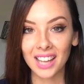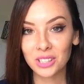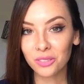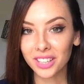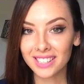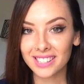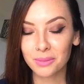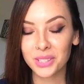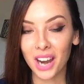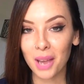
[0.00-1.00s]
And don't forget to
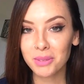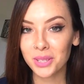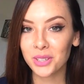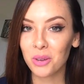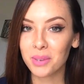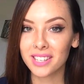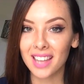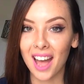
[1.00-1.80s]
subscribe so you don't miss